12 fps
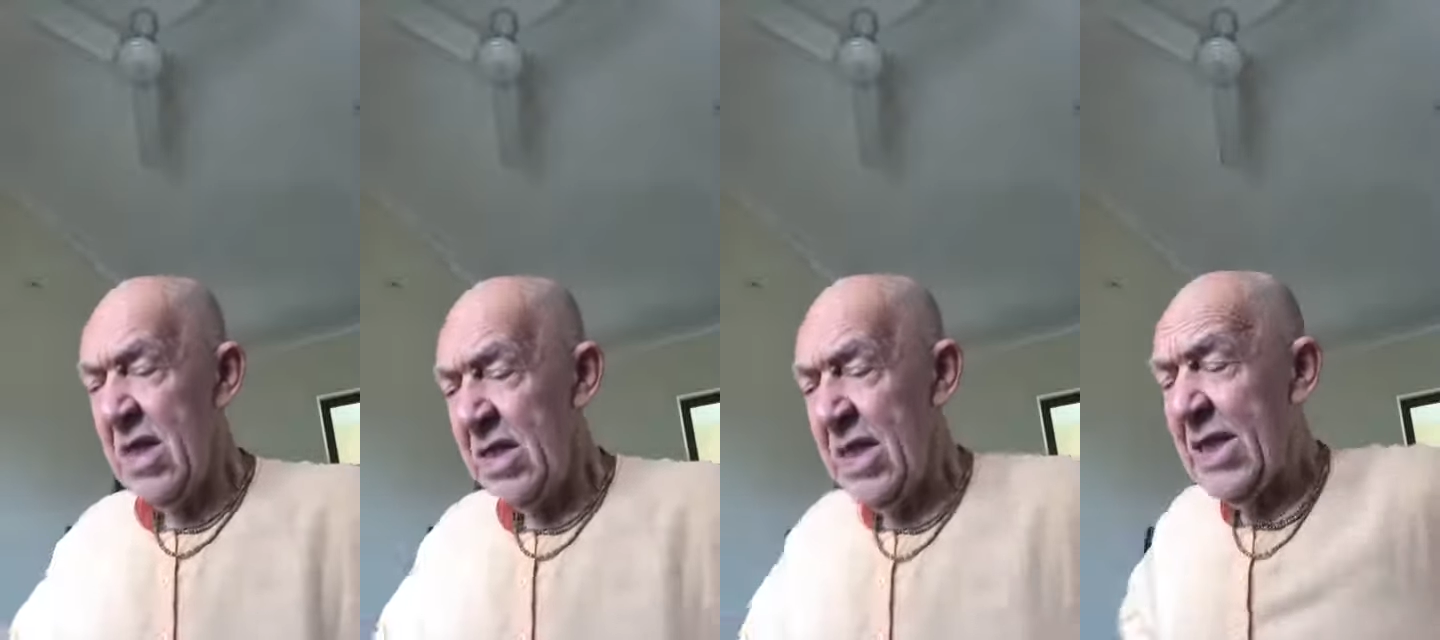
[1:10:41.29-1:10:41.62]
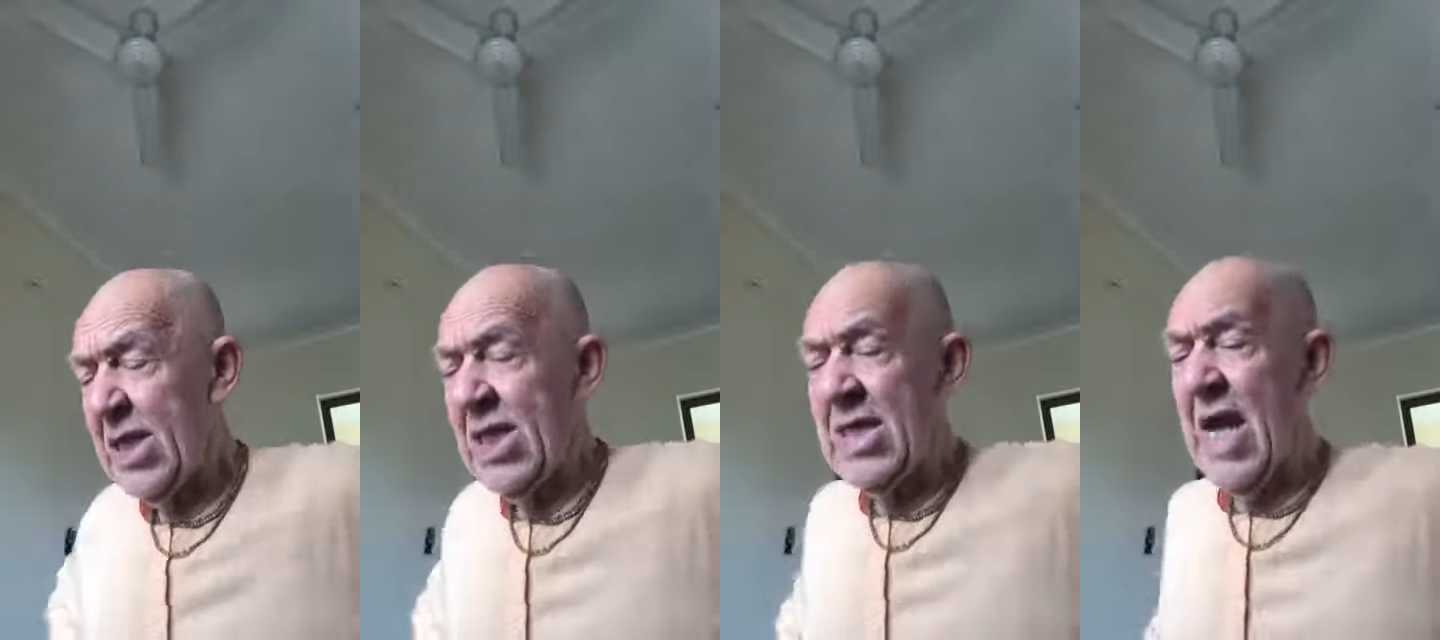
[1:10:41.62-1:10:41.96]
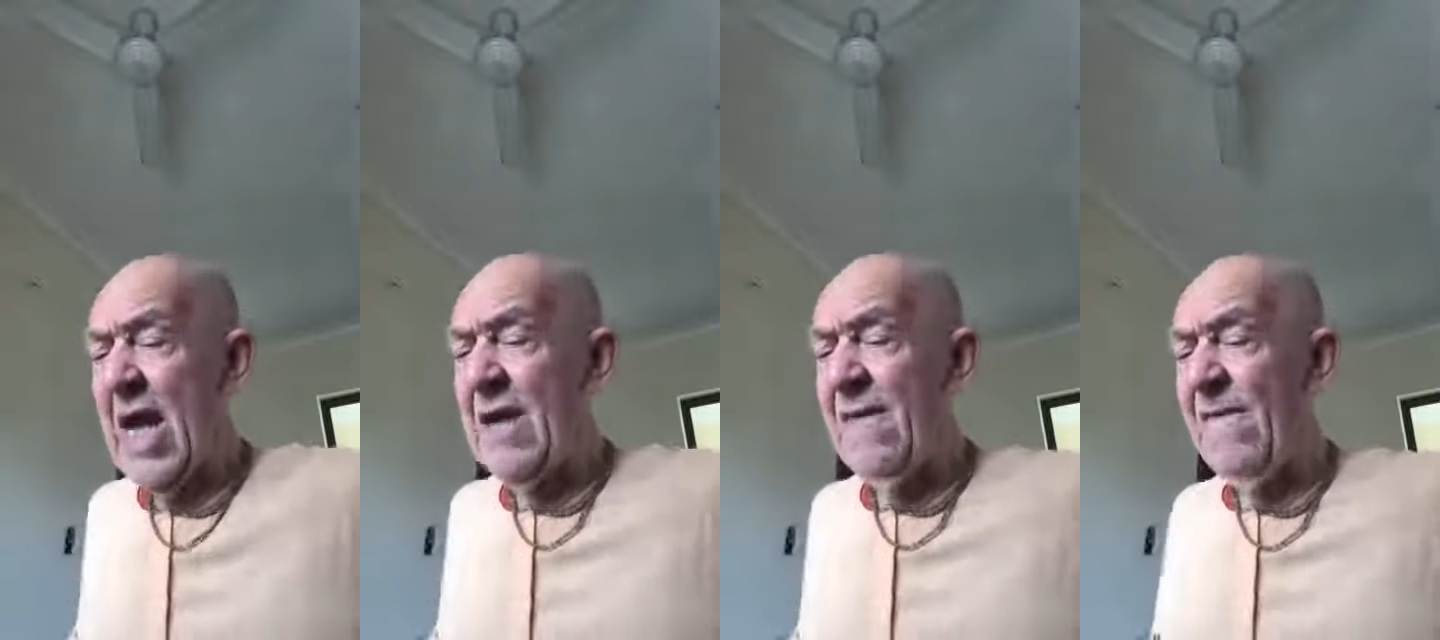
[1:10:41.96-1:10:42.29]
Such a
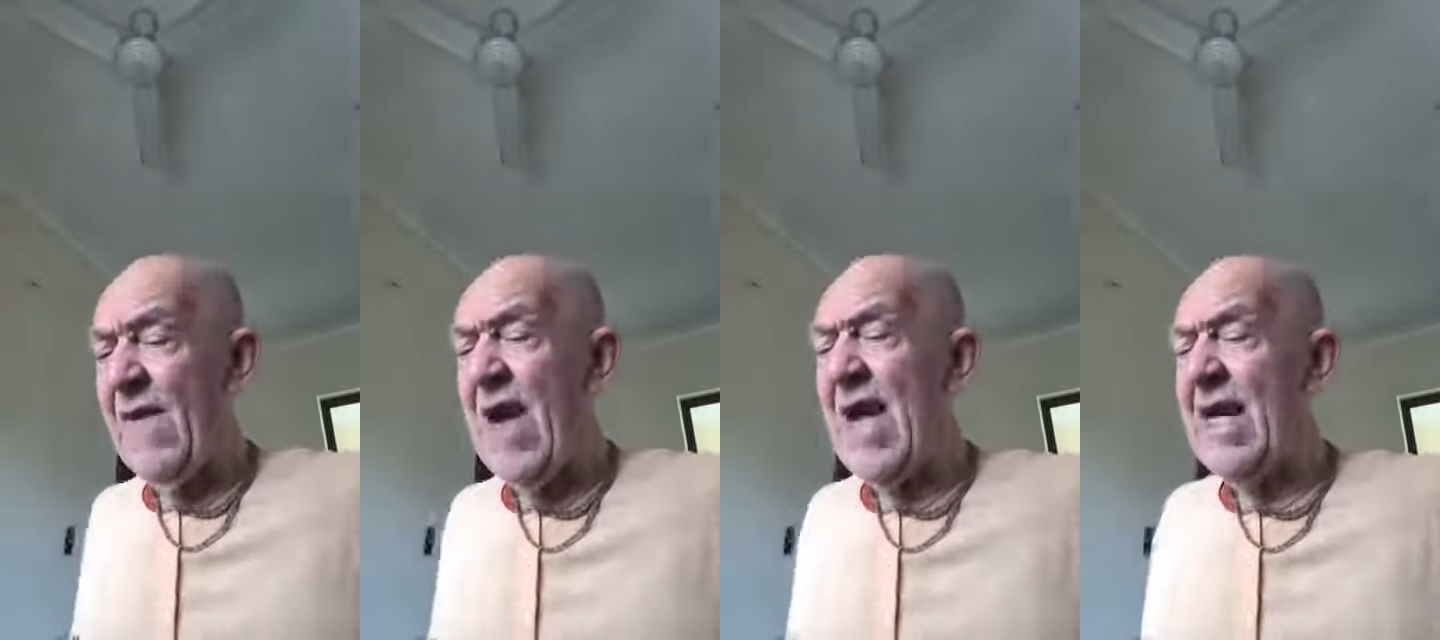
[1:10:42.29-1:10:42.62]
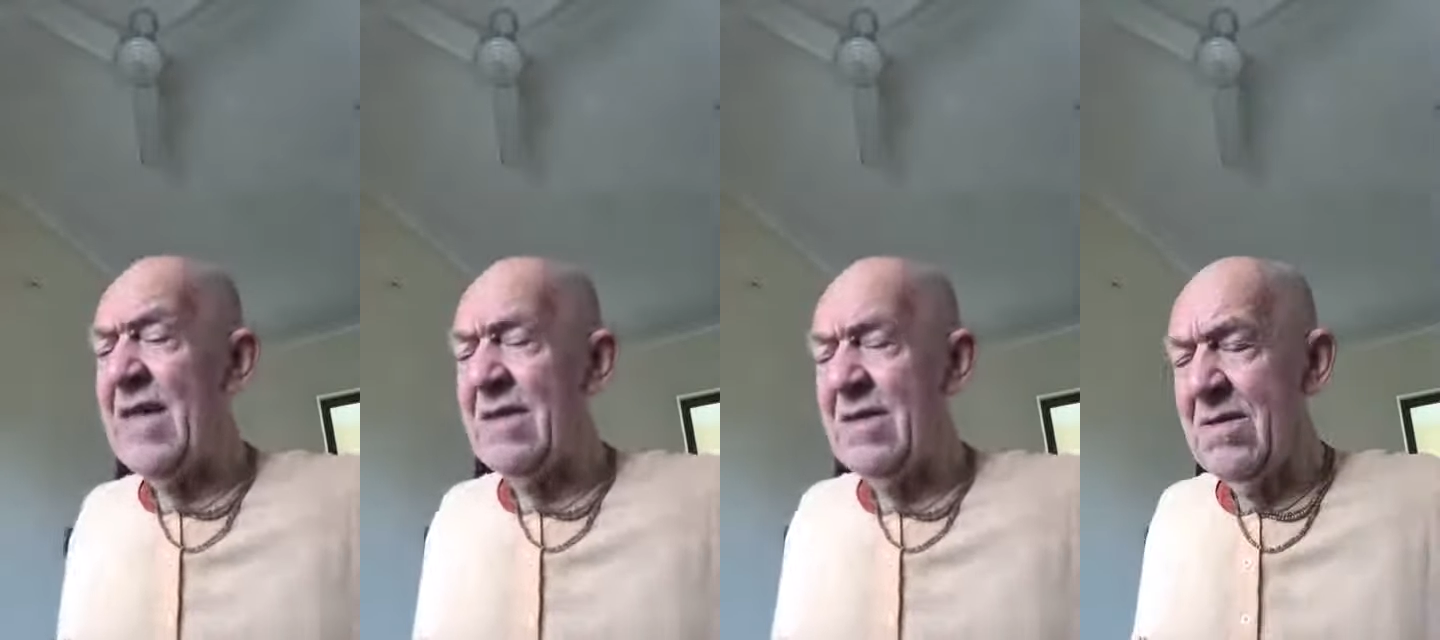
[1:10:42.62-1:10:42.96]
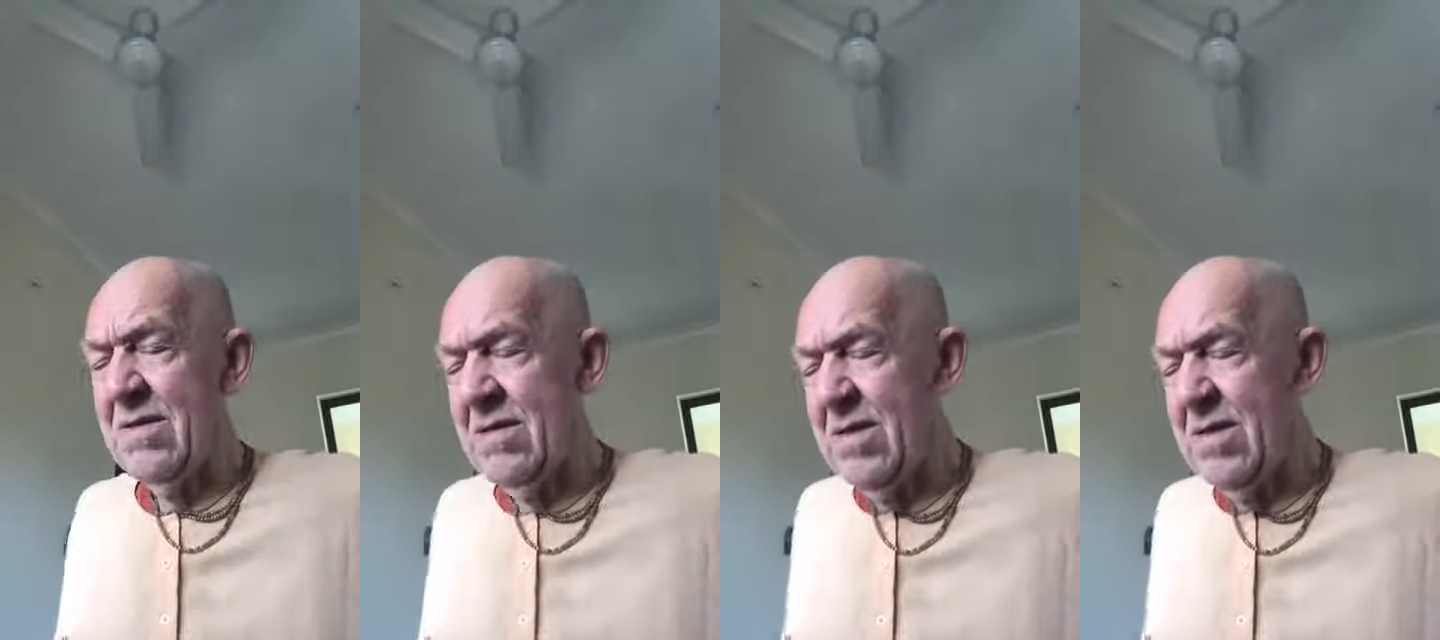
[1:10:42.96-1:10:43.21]
terrifying,